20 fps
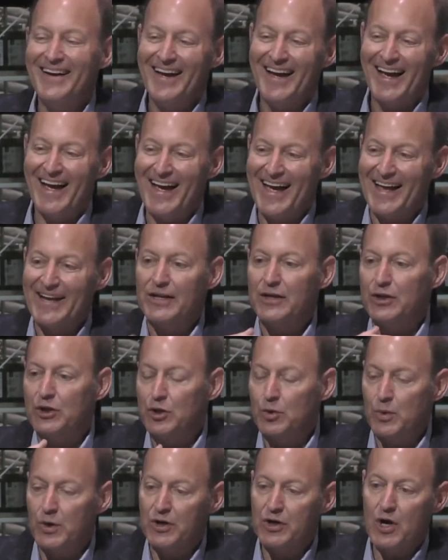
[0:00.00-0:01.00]
And
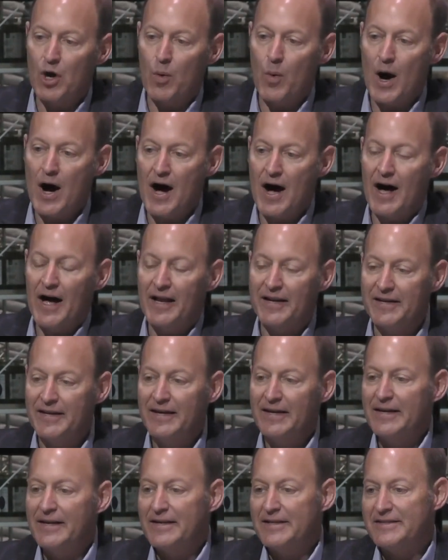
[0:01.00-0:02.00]
you would go on
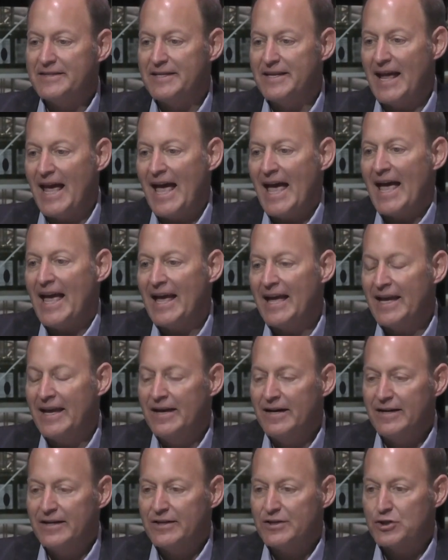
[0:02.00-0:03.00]
today
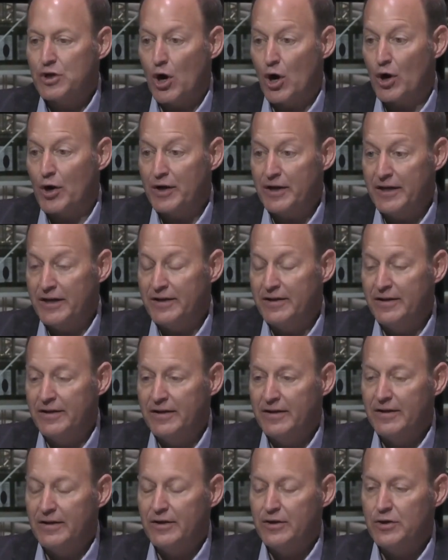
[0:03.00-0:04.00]
targeted,
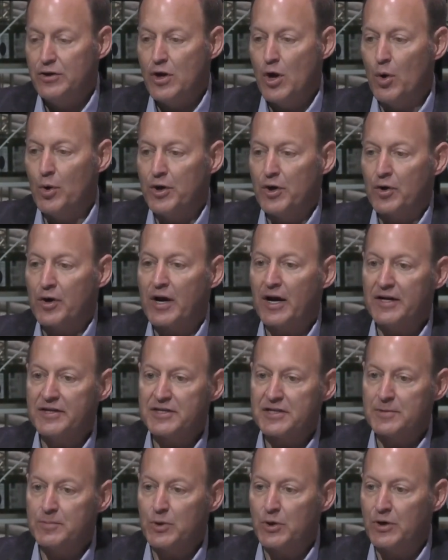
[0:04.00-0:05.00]
know your
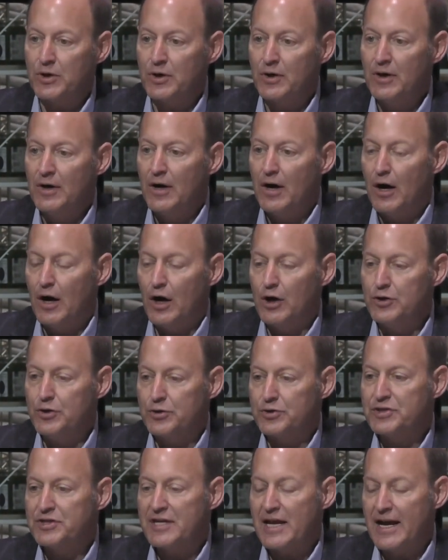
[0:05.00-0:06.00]
customer,
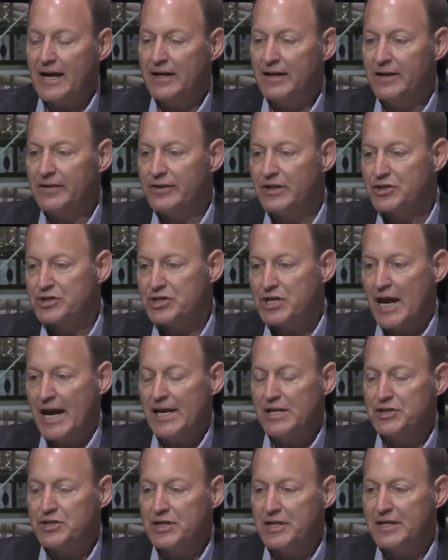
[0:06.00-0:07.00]
understanding the
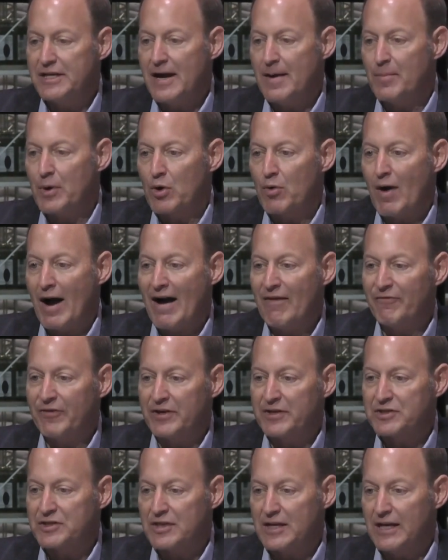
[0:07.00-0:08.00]
changing
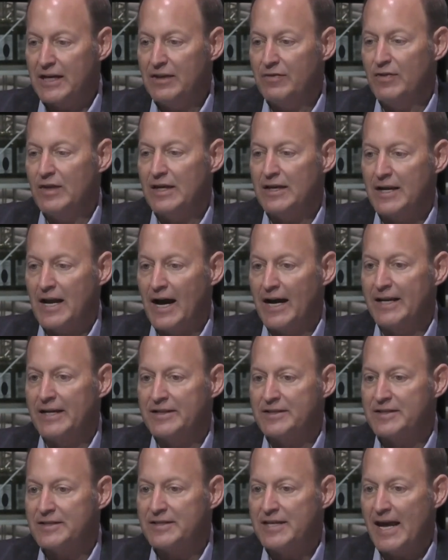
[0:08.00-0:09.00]
demographics in the
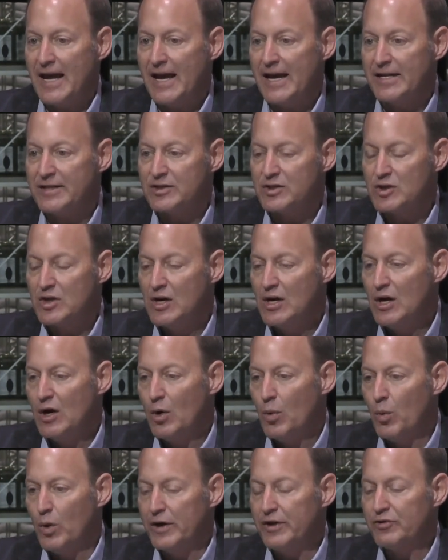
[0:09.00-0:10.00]
United States.
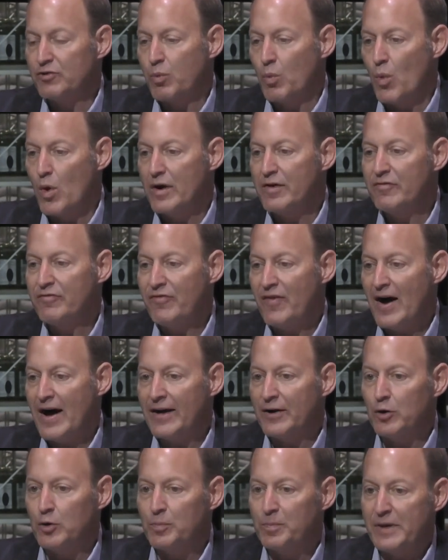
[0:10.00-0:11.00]
What is one
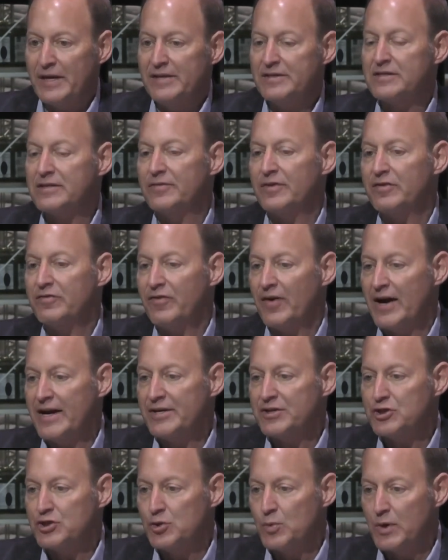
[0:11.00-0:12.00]
final piece of
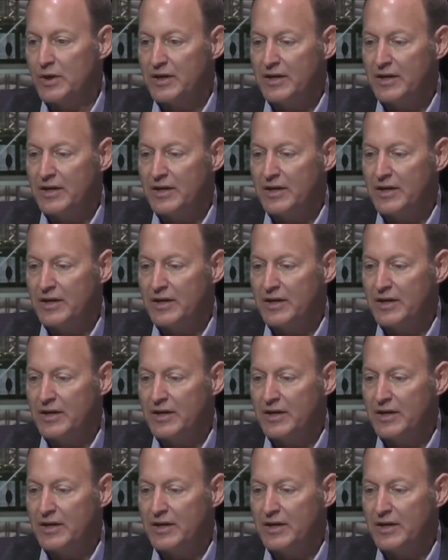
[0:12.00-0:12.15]
advice you would